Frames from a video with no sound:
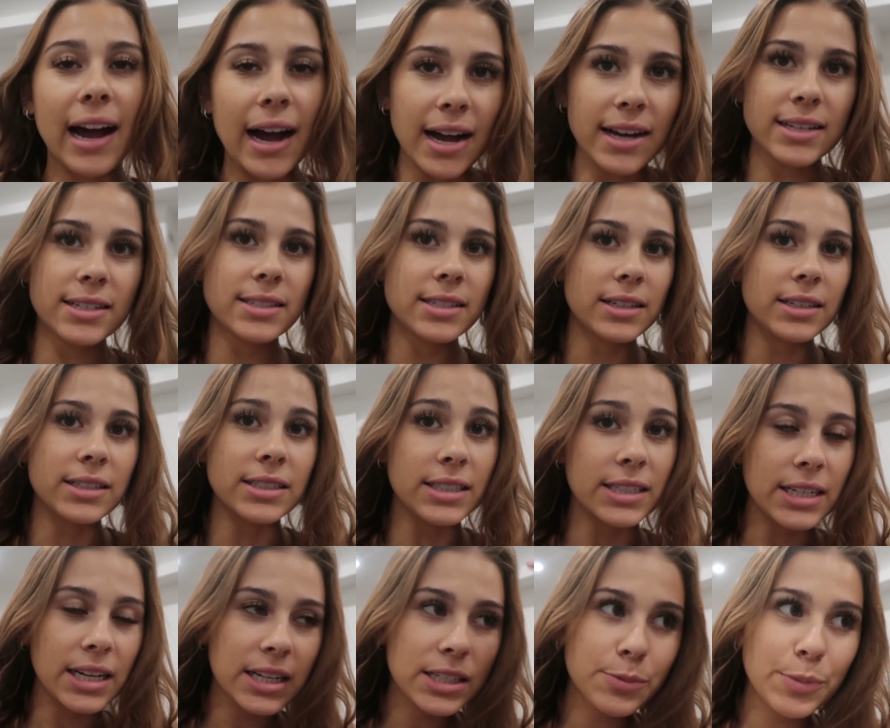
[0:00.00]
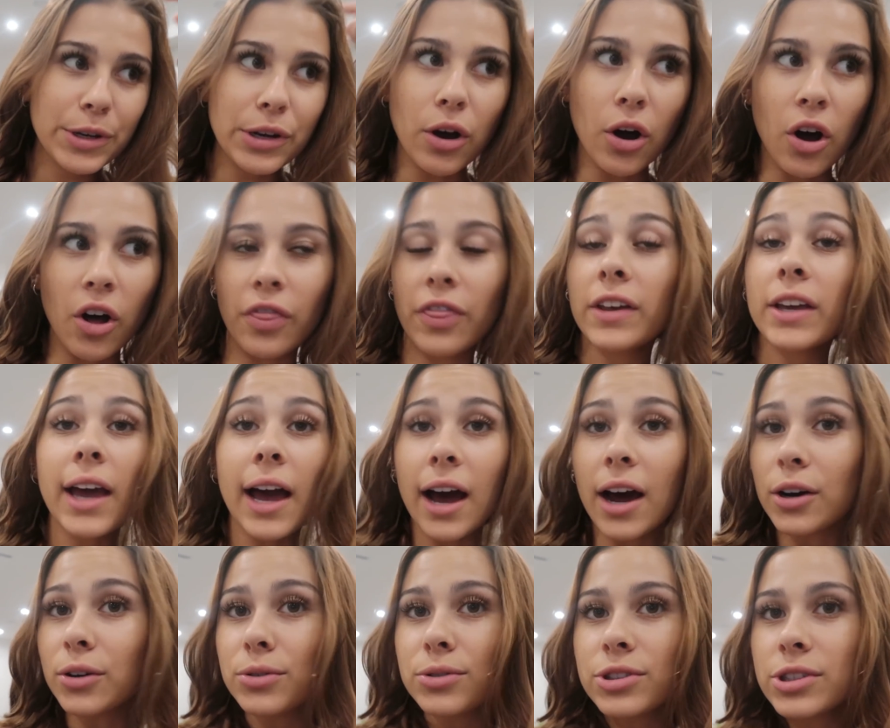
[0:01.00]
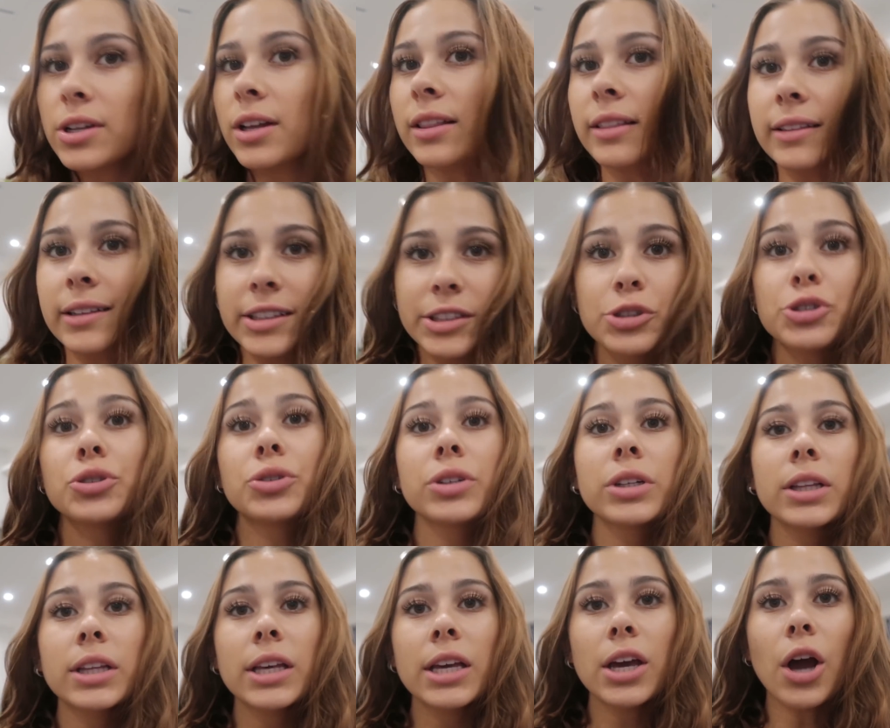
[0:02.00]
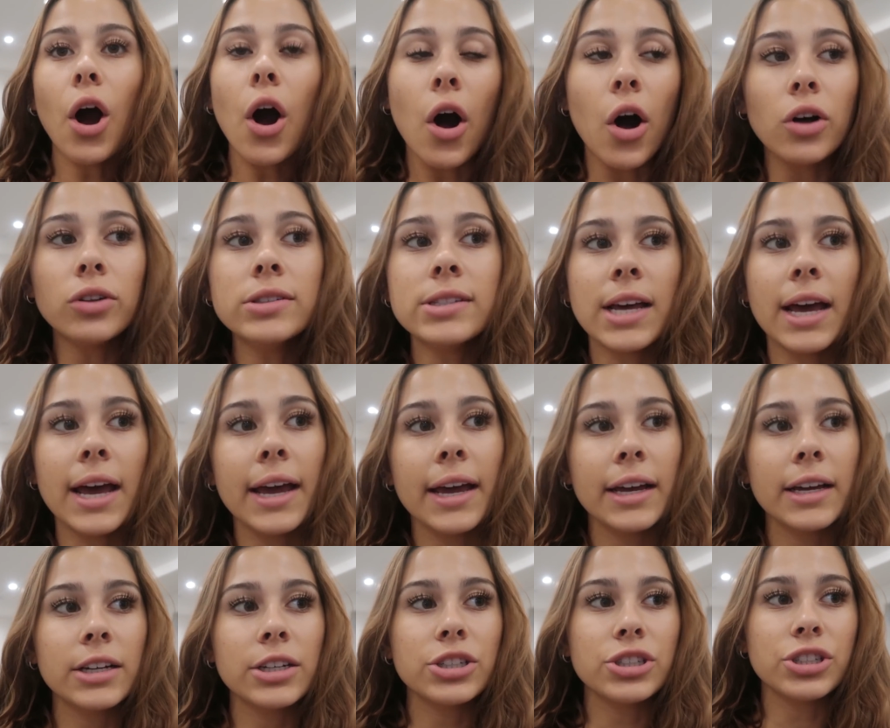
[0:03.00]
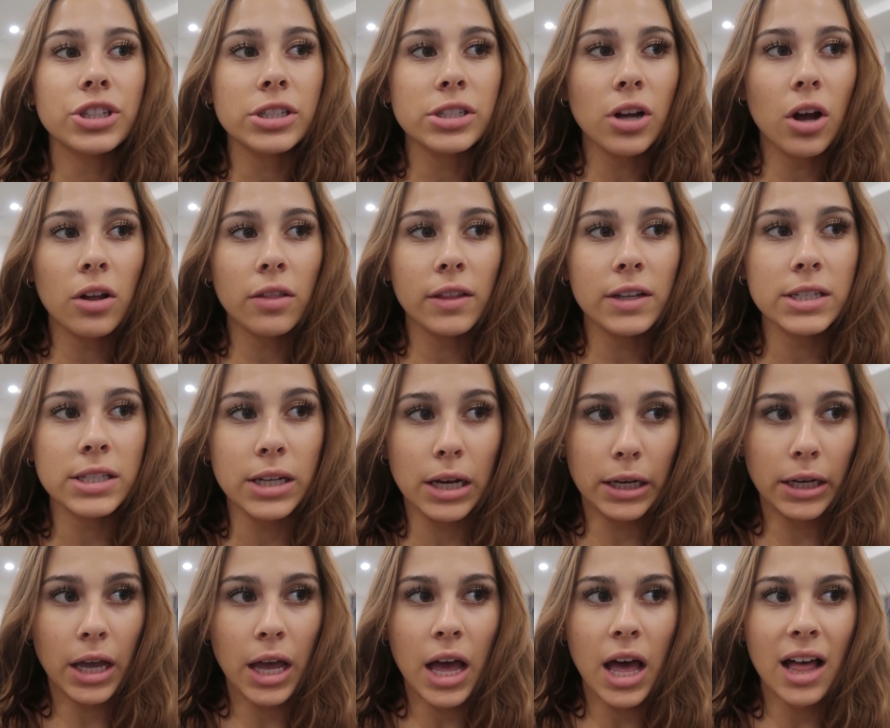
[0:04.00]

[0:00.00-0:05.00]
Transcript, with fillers: Guys, Adi has been on the couch literally all day, just on this like